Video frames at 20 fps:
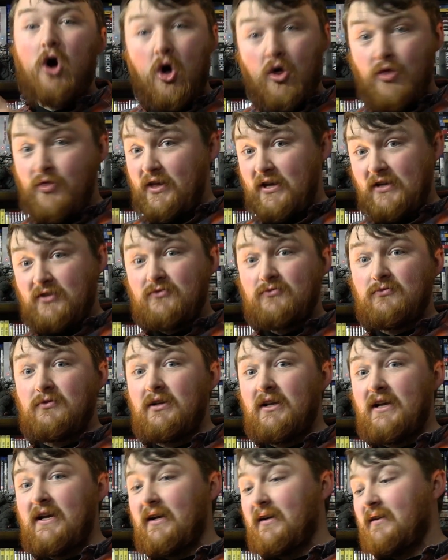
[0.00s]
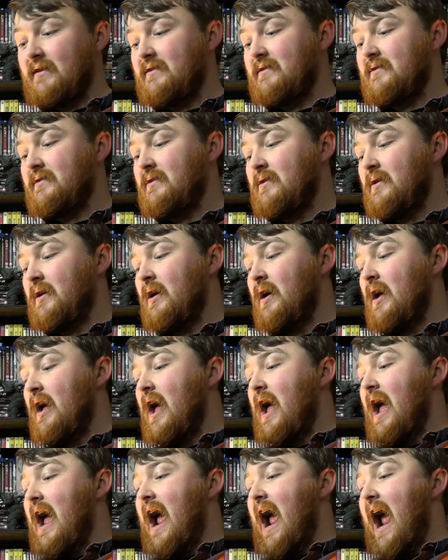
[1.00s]
on this release,
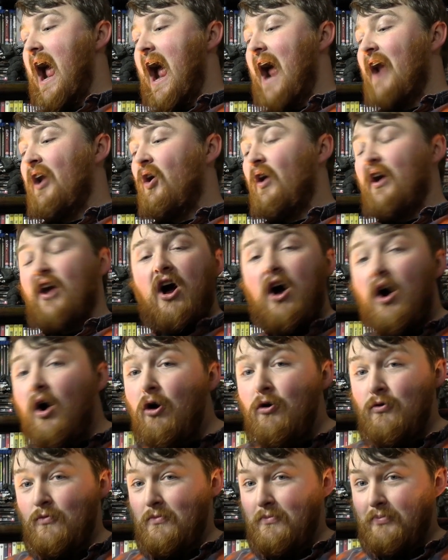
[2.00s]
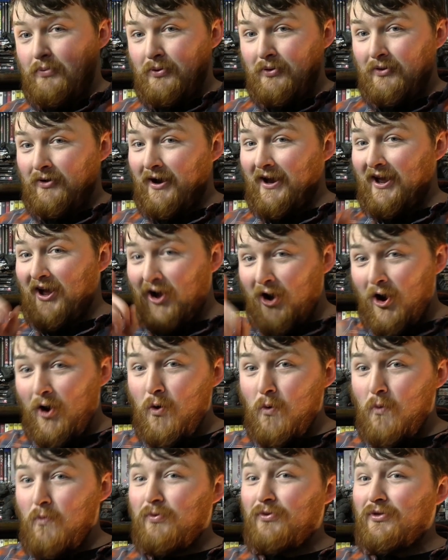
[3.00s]
and I
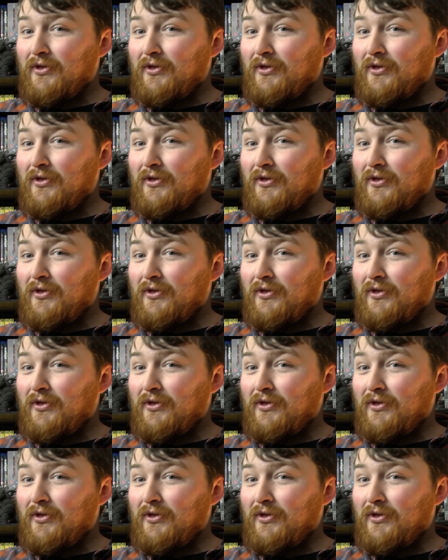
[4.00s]
hope